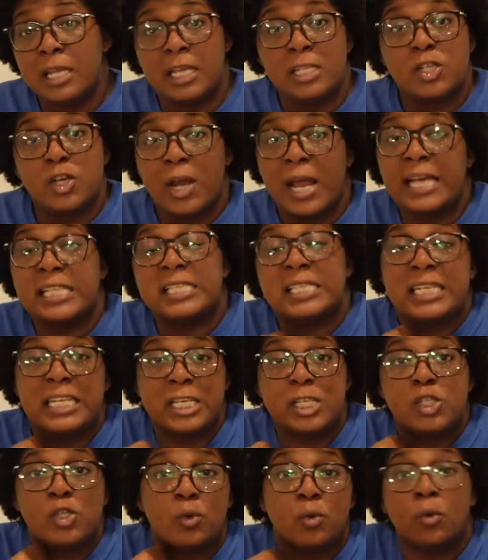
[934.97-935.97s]

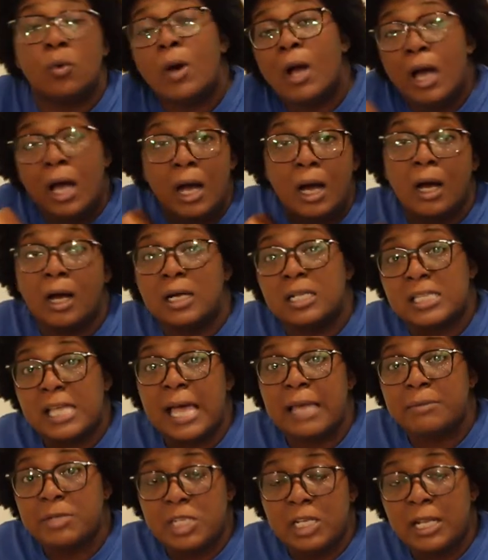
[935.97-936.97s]
intercontinental uh
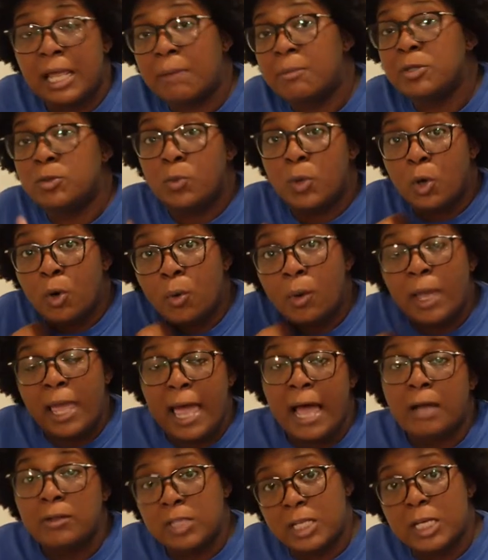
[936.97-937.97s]
type shit like bitch we're going
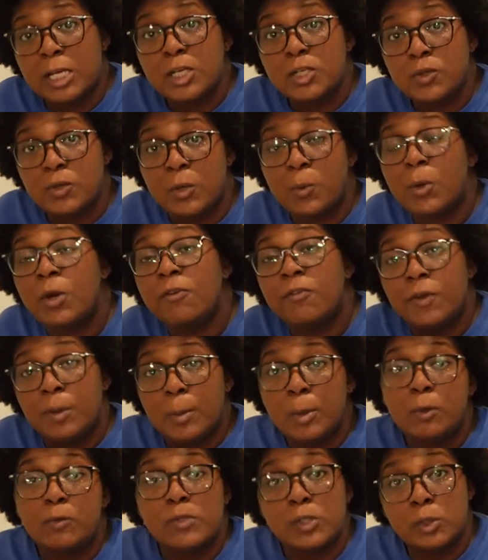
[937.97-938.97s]
out the country we're finna
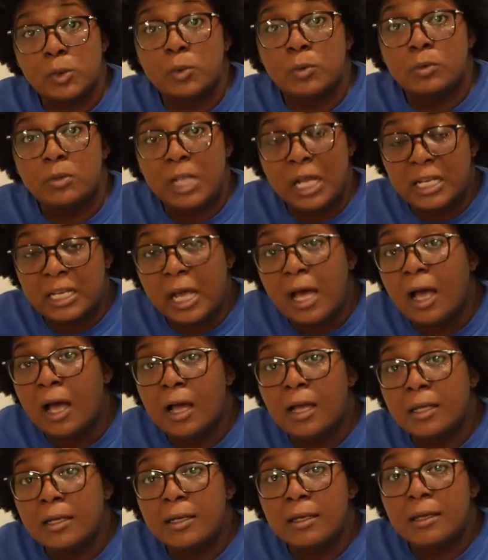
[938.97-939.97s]
move to
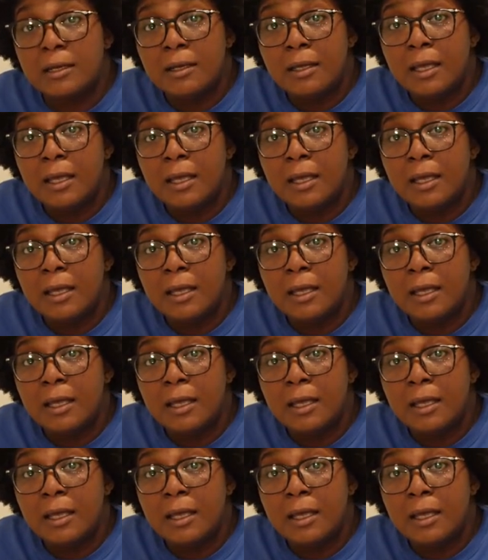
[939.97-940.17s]
London